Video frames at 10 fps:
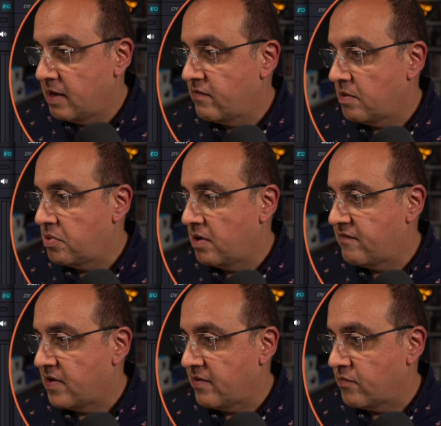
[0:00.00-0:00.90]
If I put a
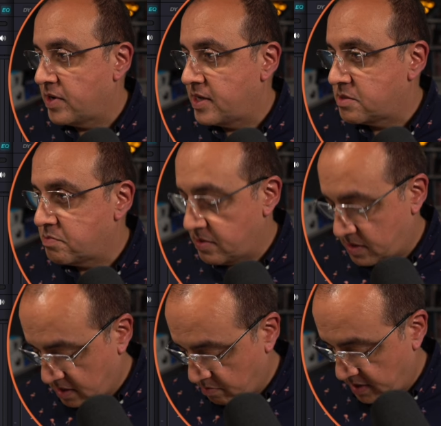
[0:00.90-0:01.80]
5 when it's
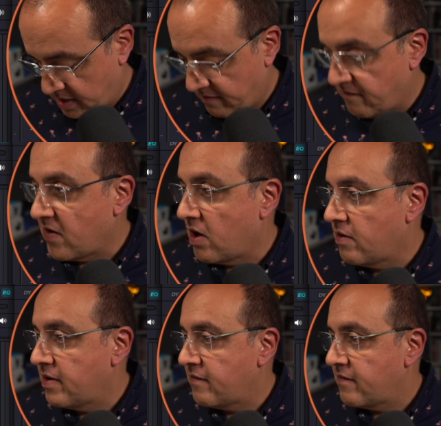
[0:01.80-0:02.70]
supposed to be a
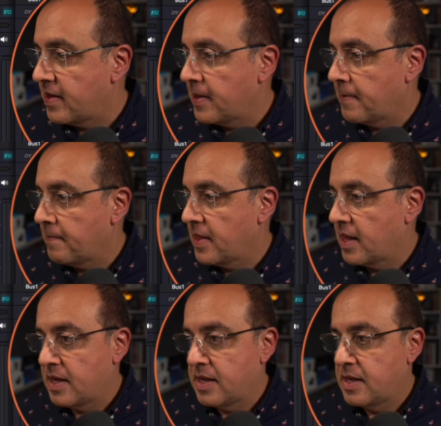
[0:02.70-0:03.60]
5,
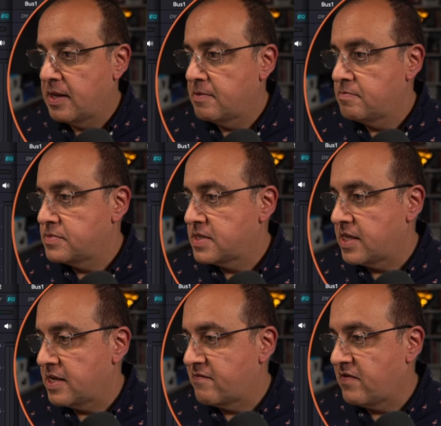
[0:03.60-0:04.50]
so
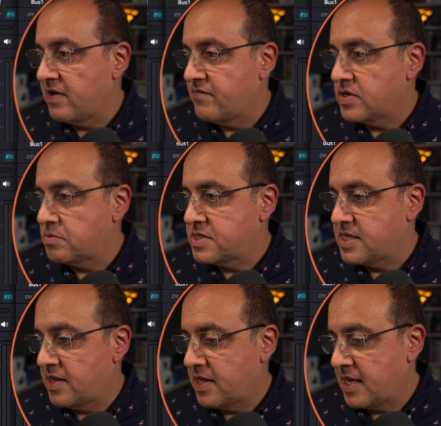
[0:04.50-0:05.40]
there's
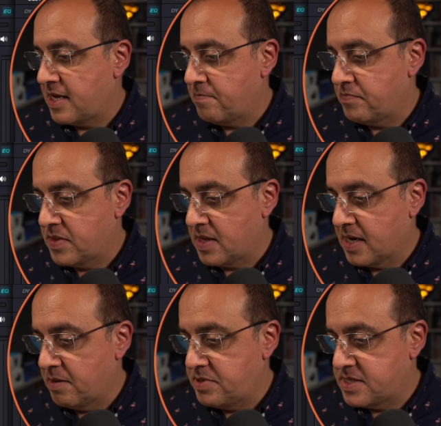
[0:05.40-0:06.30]
500% there. The
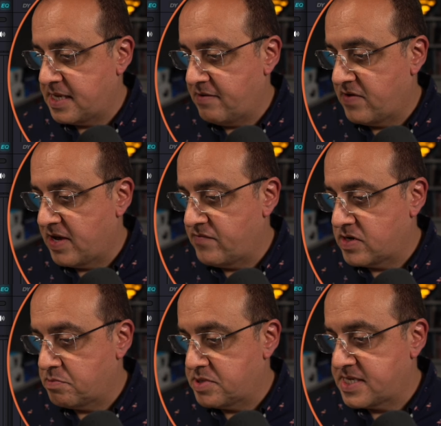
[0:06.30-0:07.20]
clip is now
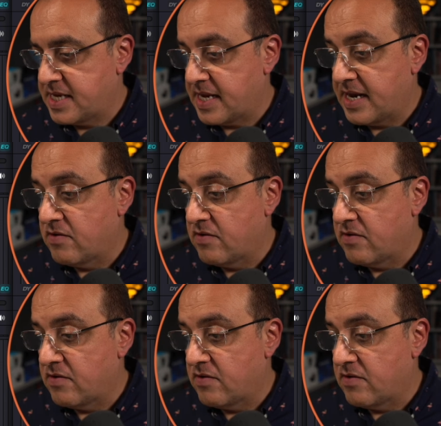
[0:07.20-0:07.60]
500% and